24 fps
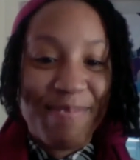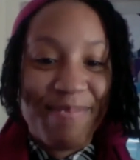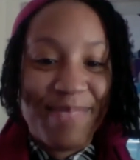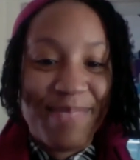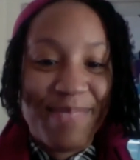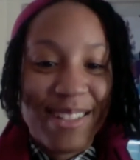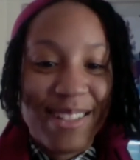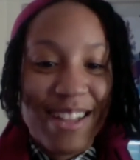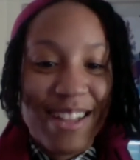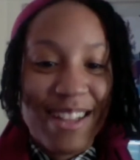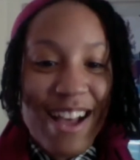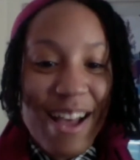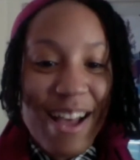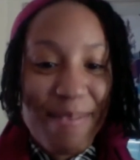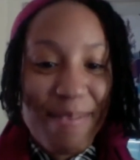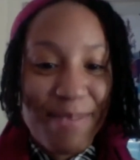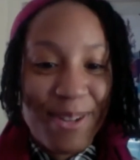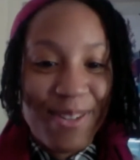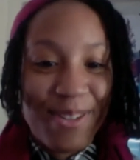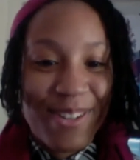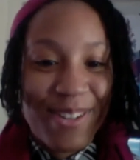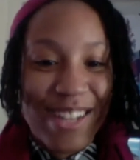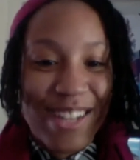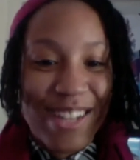Abdul
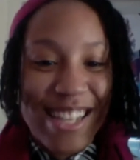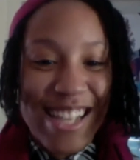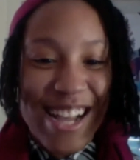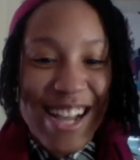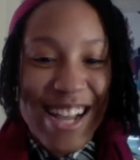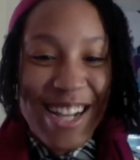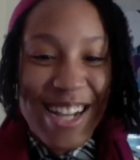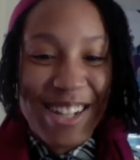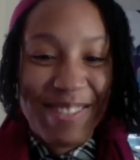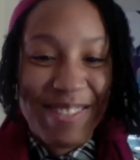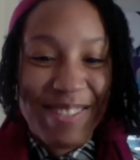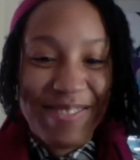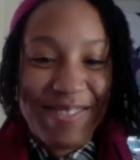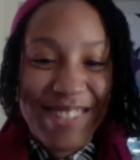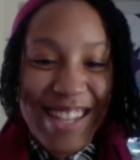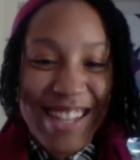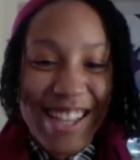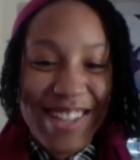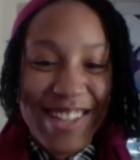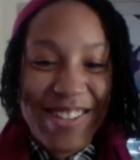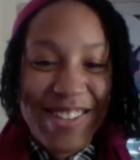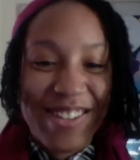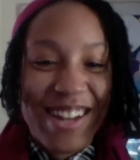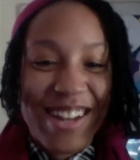Qiyam. Can you
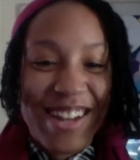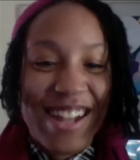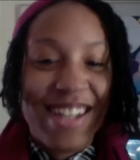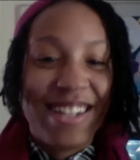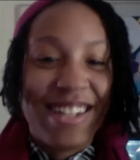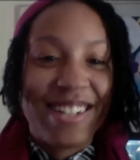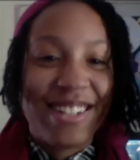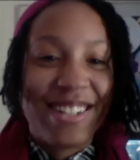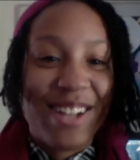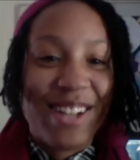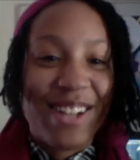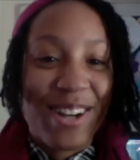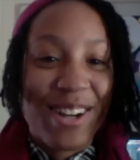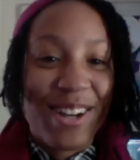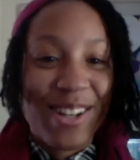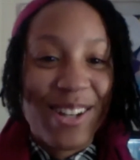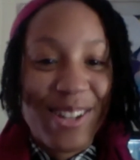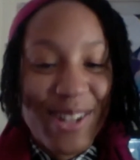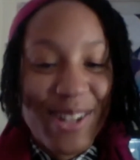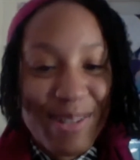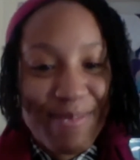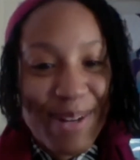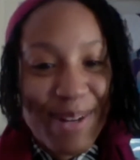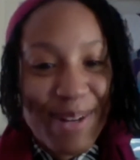like talk a little bit
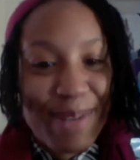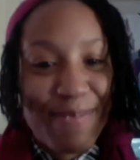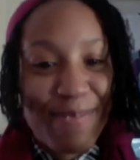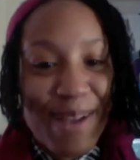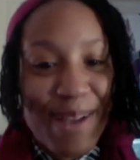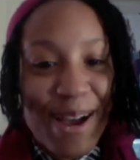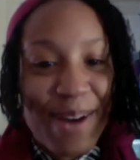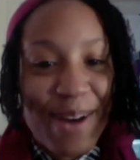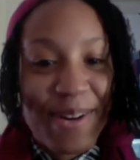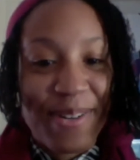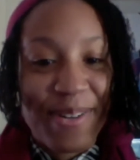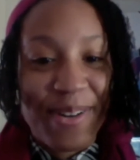about